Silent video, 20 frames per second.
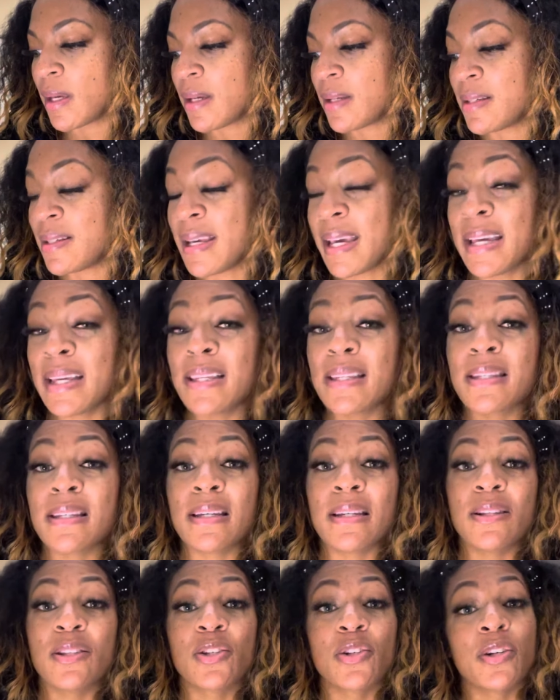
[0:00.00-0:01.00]

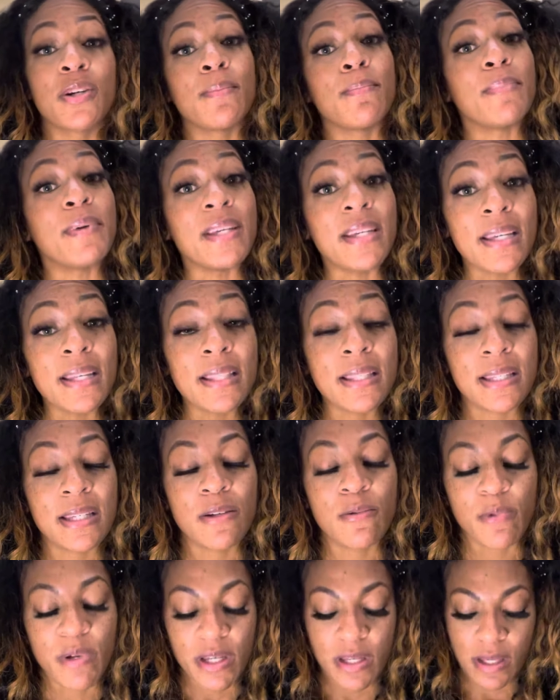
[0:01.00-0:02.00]
dancing during BET
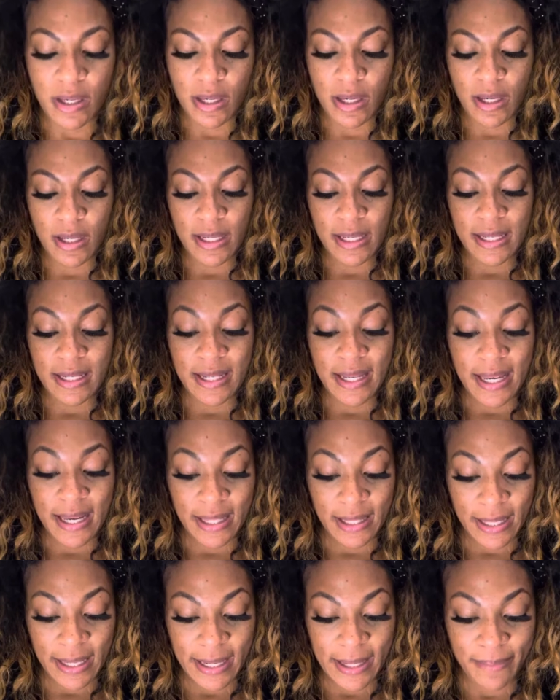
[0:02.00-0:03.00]
weekend in
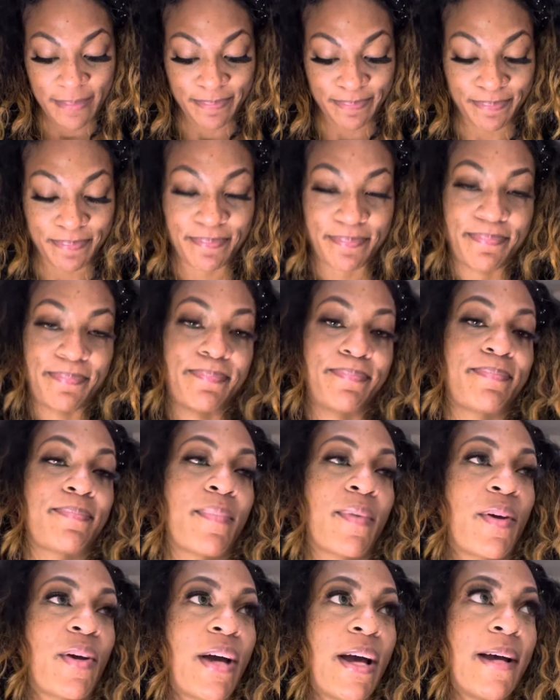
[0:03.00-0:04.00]
LA,
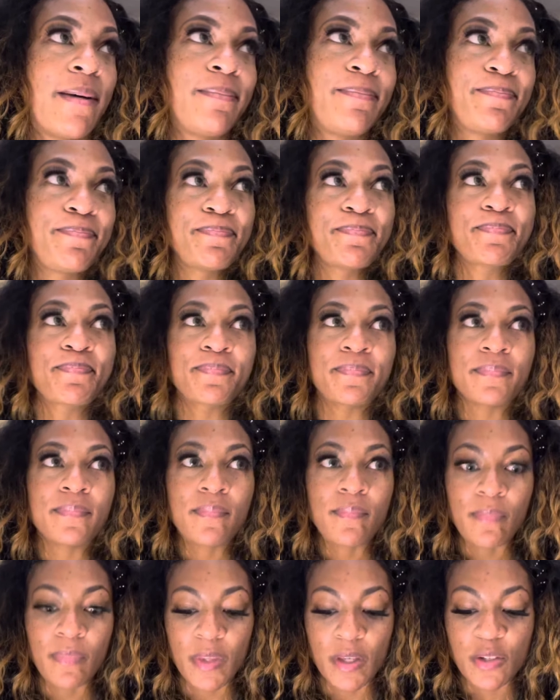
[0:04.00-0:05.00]
okay?
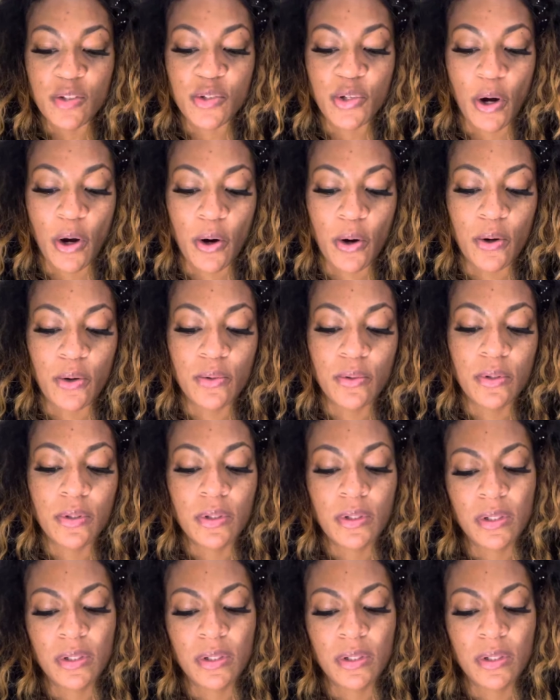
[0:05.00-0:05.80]
So